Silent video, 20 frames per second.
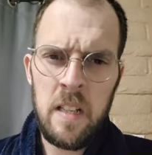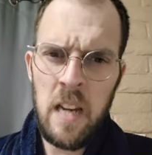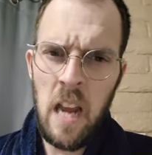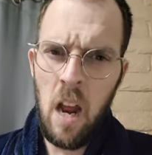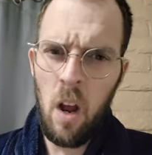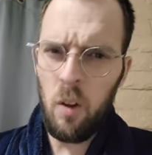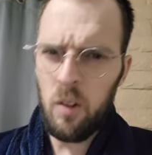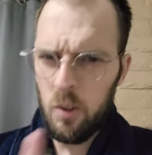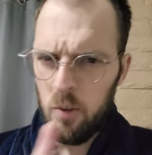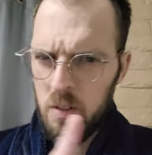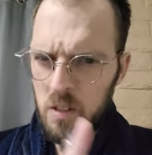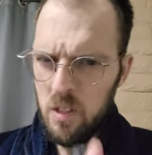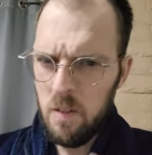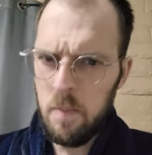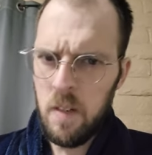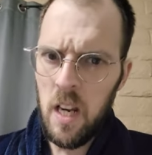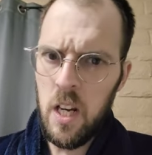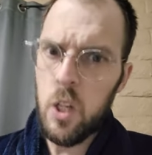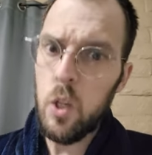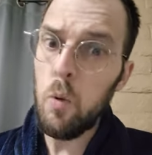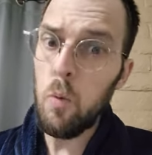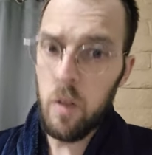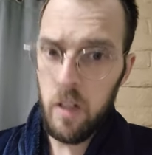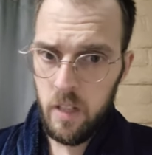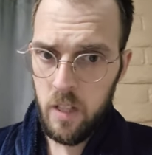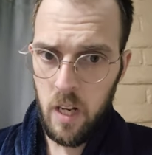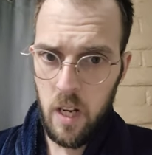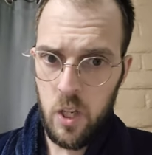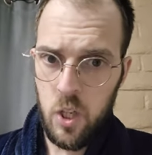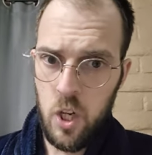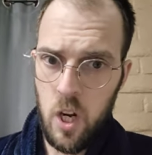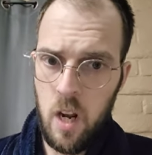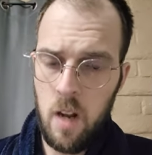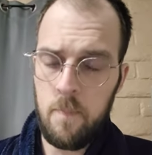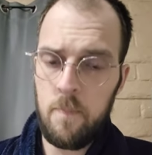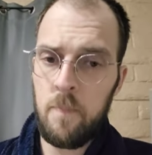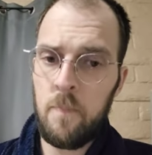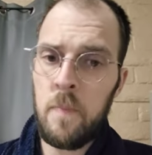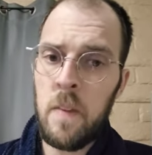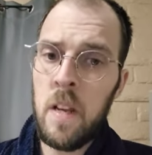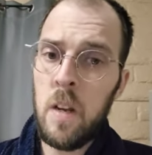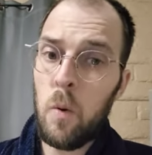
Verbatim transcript: Now, there is something I do want to touch on